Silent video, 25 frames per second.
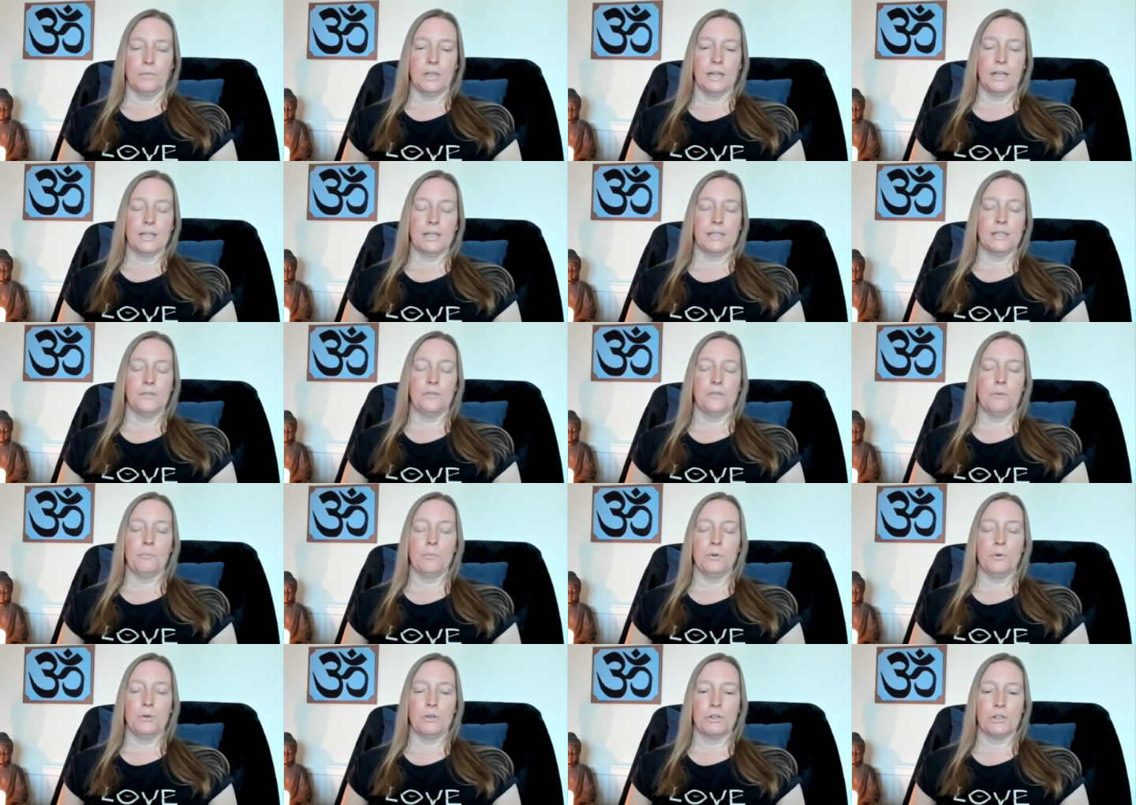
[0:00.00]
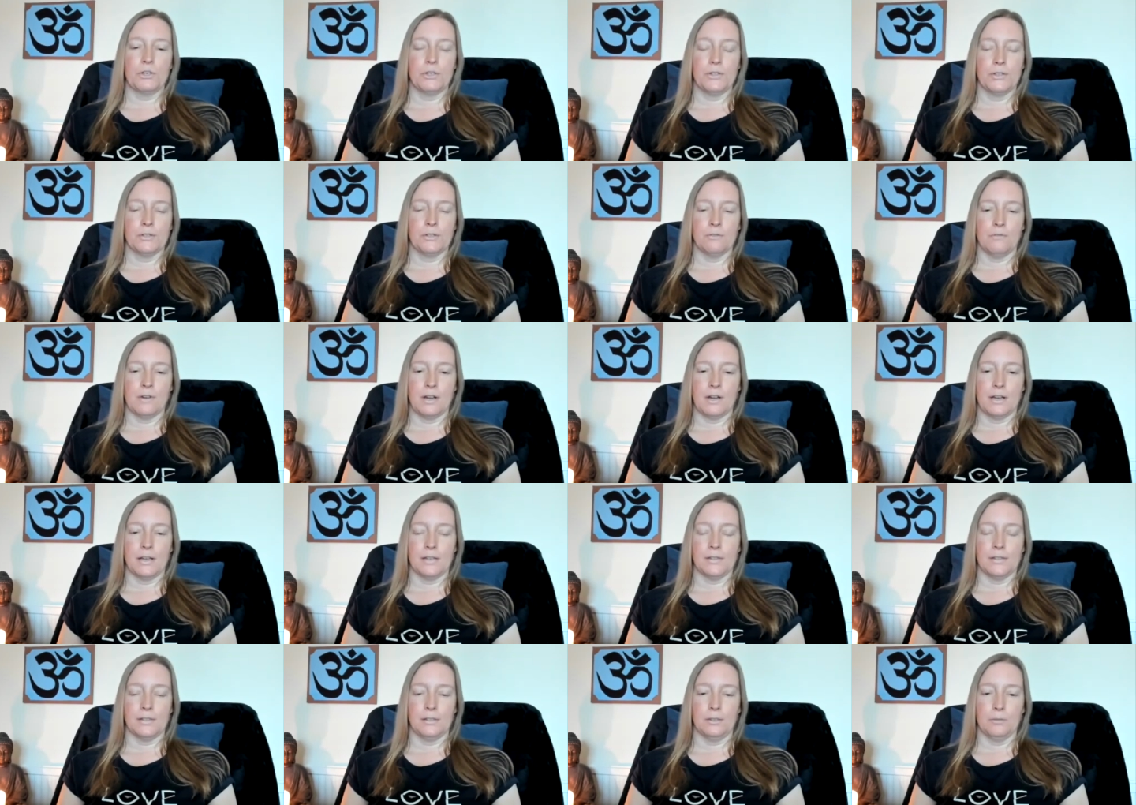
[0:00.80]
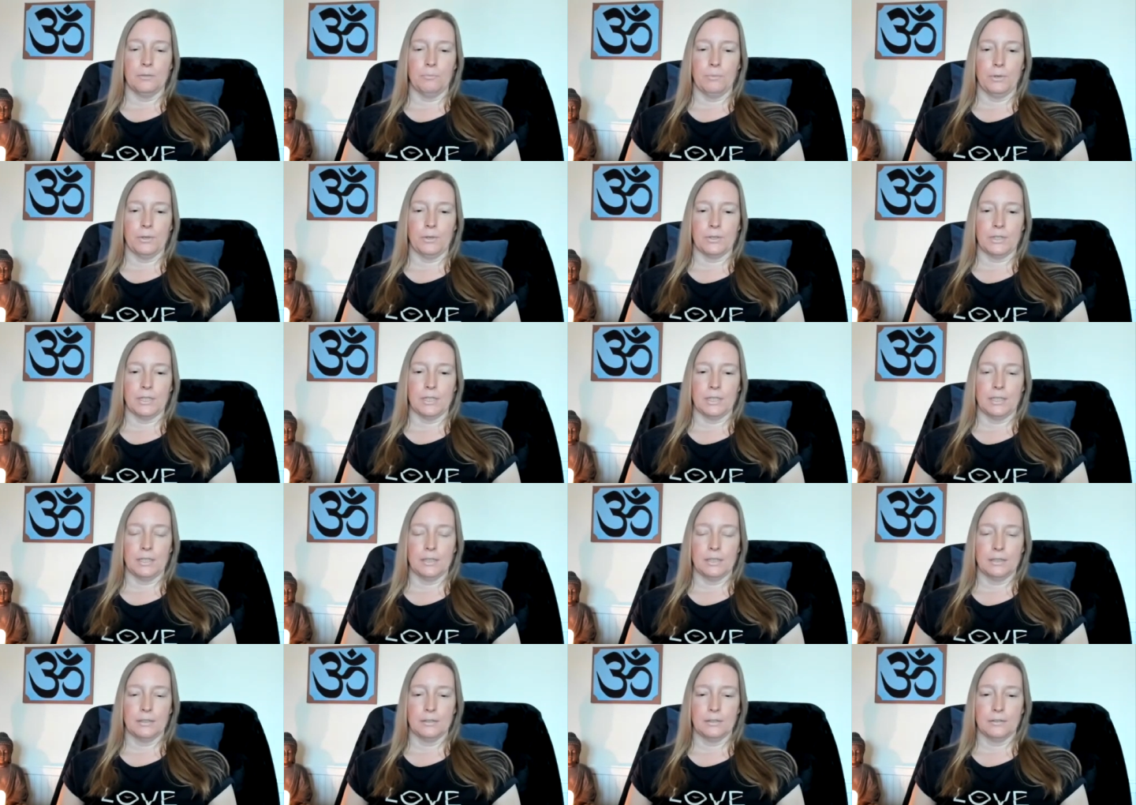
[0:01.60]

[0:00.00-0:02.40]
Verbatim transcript: negative emotions arise in the body.